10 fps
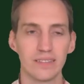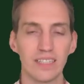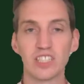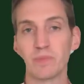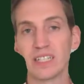
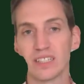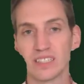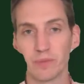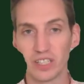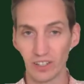This is based on
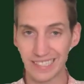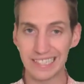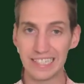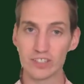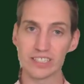something called a
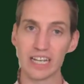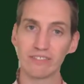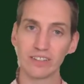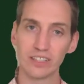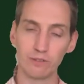Caesar
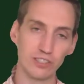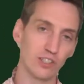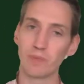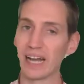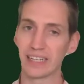cipher that was
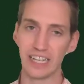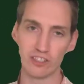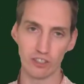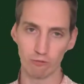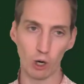used back in
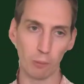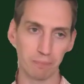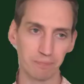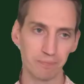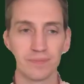ancient Rome.
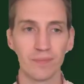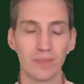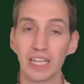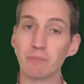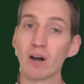
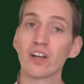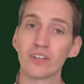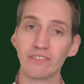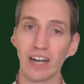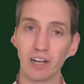In modern
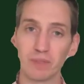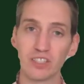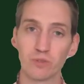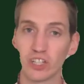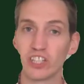
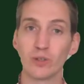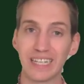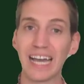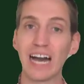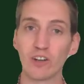environments, we're going to do a
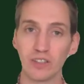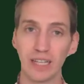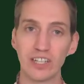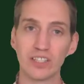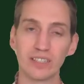
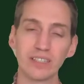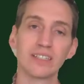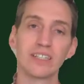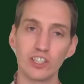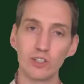calculation
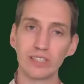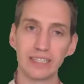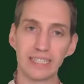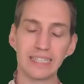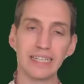using
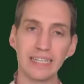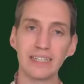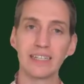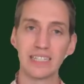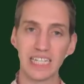the
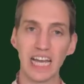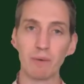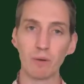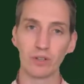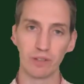key to come
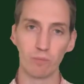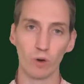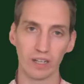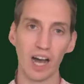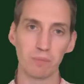up with a more
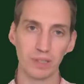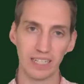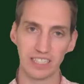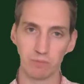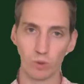
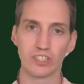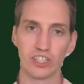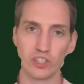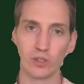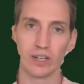complex and more
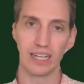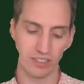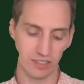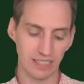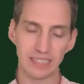secure
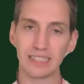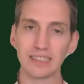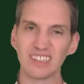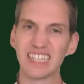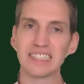answer that's
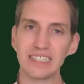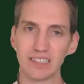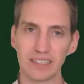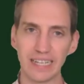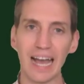less
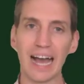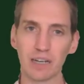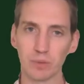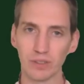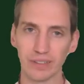easily
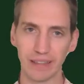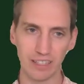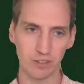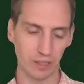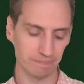hackable than
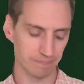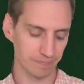this one.